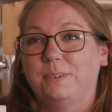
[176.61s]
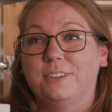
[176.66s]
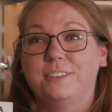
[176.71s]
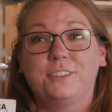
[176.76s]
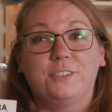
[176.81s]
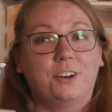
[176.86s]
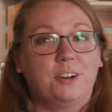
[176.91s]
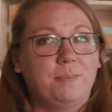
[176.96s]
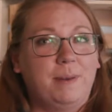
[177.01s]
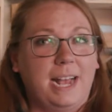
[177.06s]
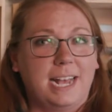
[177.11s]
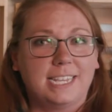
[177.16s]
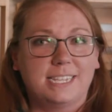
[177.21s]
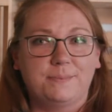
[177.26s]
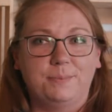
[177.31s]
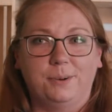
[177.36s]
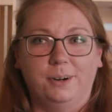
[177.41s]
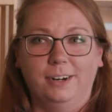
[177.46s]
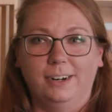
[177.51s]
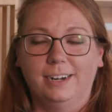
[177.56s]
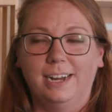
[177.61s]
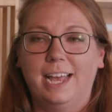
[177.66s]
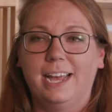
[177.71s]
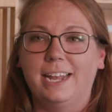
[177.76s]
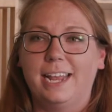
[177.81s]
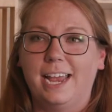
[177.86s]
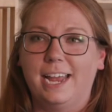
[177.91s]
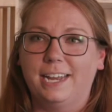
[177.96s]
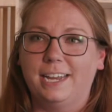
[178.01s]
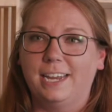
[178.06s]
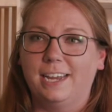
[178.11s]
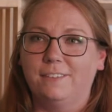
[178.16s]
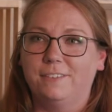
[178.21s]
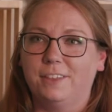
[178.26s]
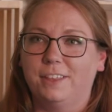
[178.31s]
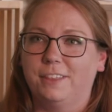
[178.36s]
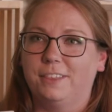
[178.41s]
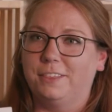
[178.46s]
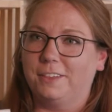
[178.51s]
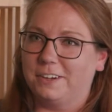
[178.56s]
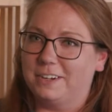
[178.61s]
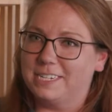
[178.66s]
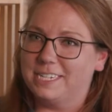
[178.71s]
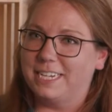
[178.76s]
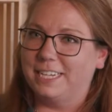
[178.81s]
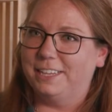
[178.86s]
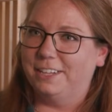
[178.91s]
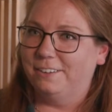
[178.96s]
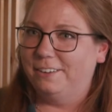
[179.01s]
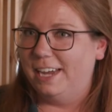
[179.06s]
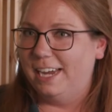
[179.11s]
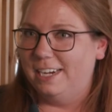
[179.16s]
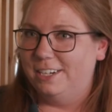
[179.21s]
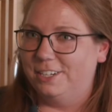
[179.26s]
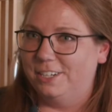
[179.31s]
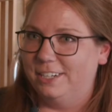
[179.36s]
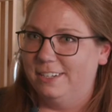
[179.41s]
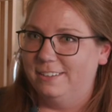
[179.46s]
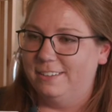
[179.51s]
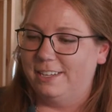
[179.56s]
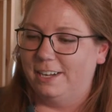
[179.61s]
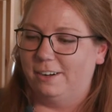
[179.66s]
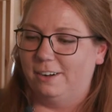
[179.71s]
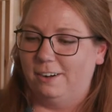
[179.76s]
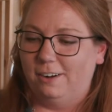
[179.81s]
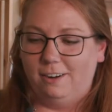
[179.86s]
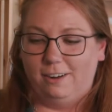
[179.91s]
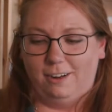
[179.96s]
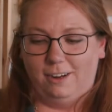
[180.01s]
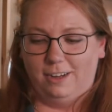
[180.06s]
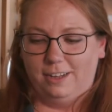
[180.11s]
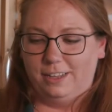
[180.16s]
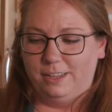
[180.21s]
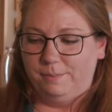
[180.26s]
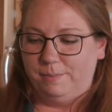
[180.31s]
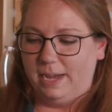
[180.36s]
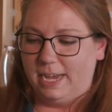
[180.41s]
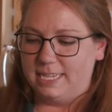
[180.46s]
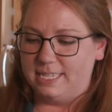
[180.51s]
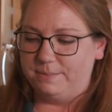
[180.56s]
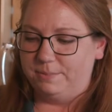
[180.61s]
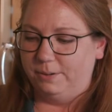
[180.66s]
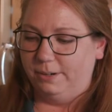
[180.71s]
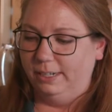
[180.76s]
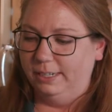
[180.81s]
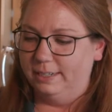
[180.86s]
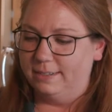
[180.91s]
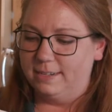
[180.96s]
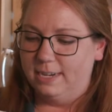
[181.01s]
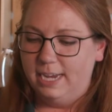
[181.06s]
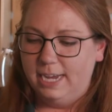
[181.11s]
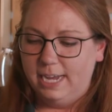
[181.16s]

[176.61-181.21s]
Brews Tour passport at any of the 13 locations that are on the passport,